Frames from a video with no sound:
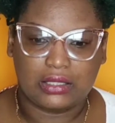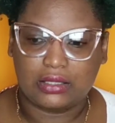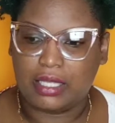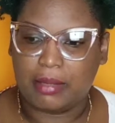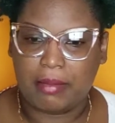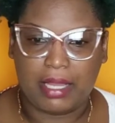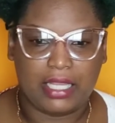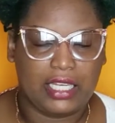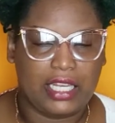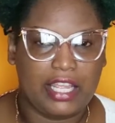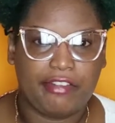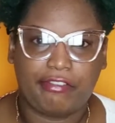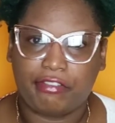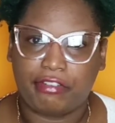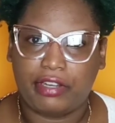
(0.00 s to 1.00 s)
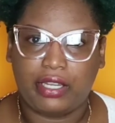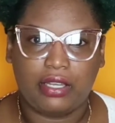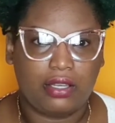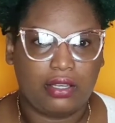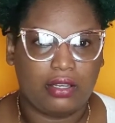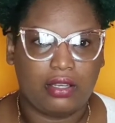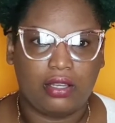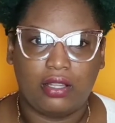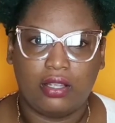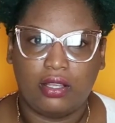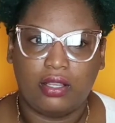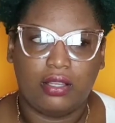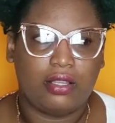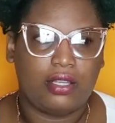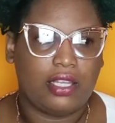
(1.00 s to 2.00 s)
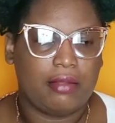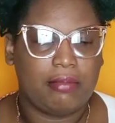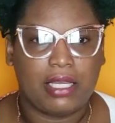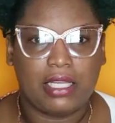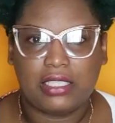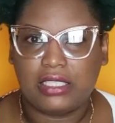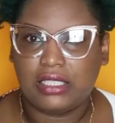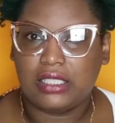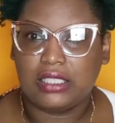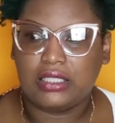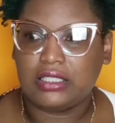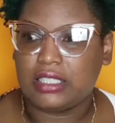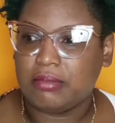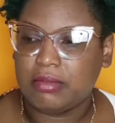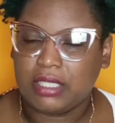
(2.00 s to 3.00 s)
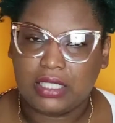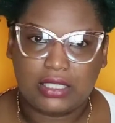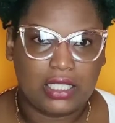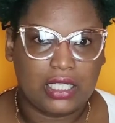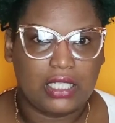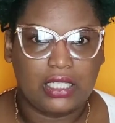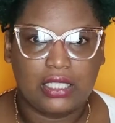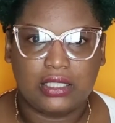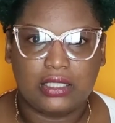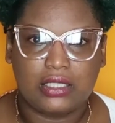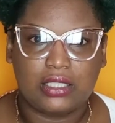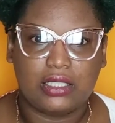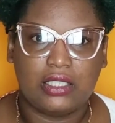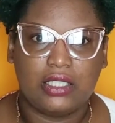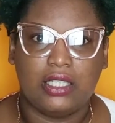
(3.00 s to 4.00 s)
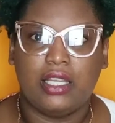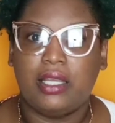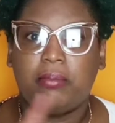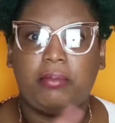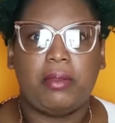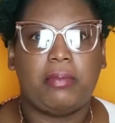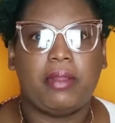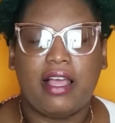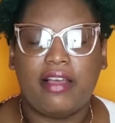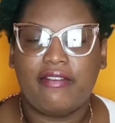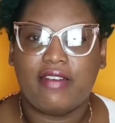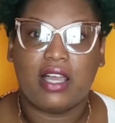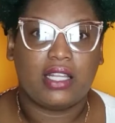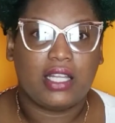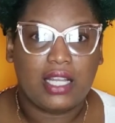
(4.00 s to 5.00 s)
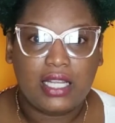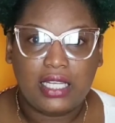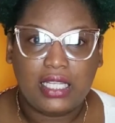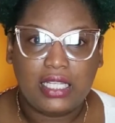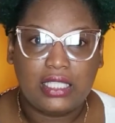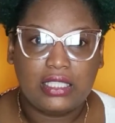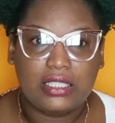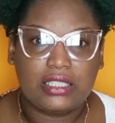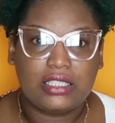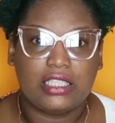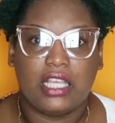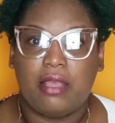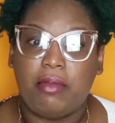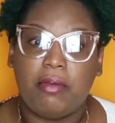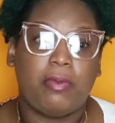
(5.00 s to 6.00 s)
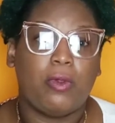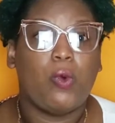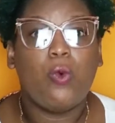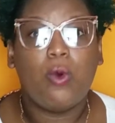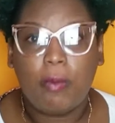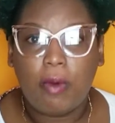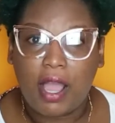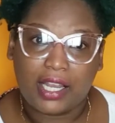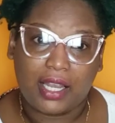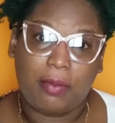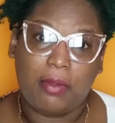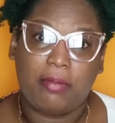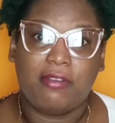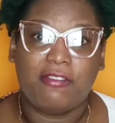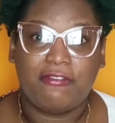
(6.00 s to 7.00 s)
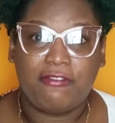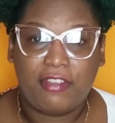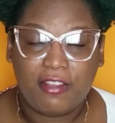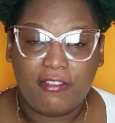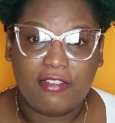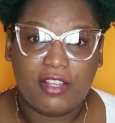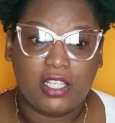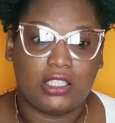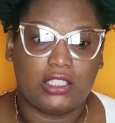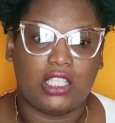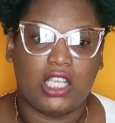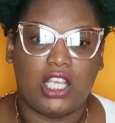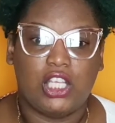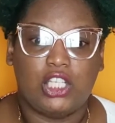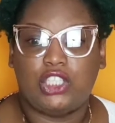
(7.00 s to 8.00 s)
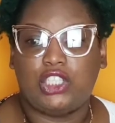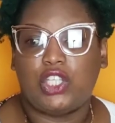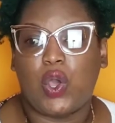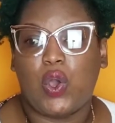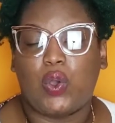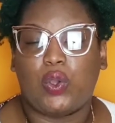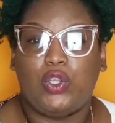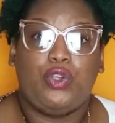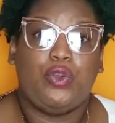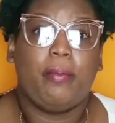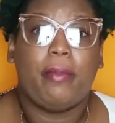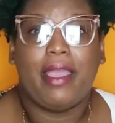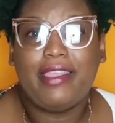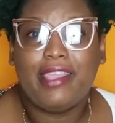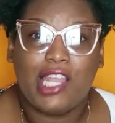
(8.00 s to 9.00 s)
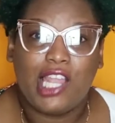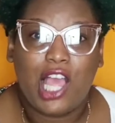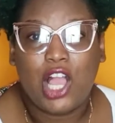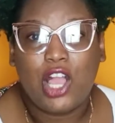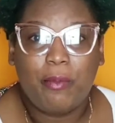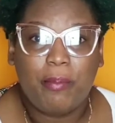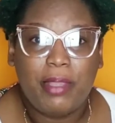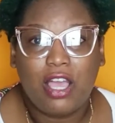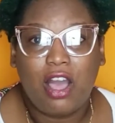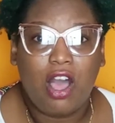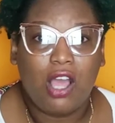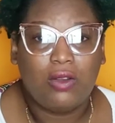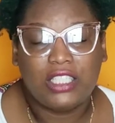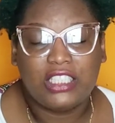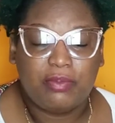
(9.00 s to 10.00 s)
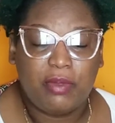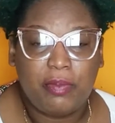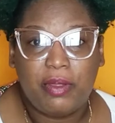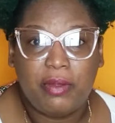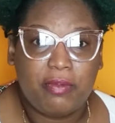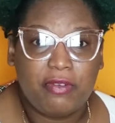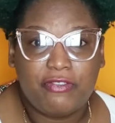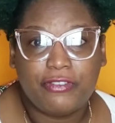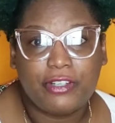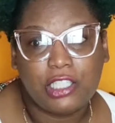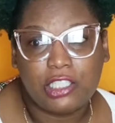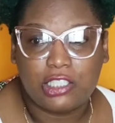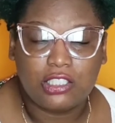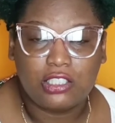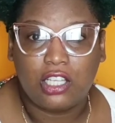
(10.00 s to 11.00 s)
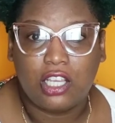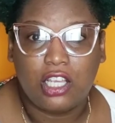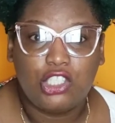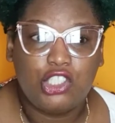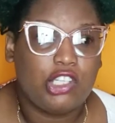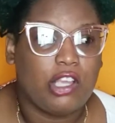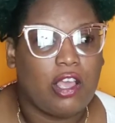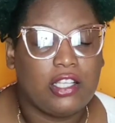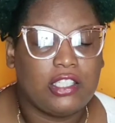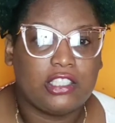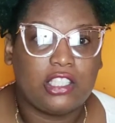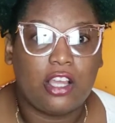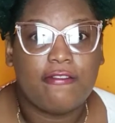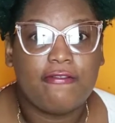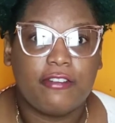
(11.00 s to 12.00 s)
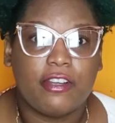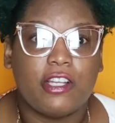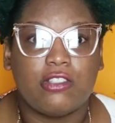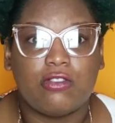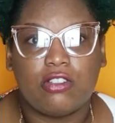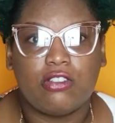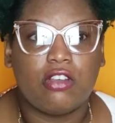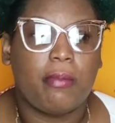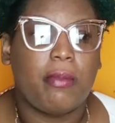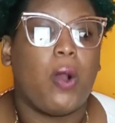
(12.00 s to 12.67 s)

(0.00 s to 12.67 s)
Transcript: They might get a friend, they might this, they might that. People have other links people hope other people favors. So you might you're not gonna be always be people first choice or first resort.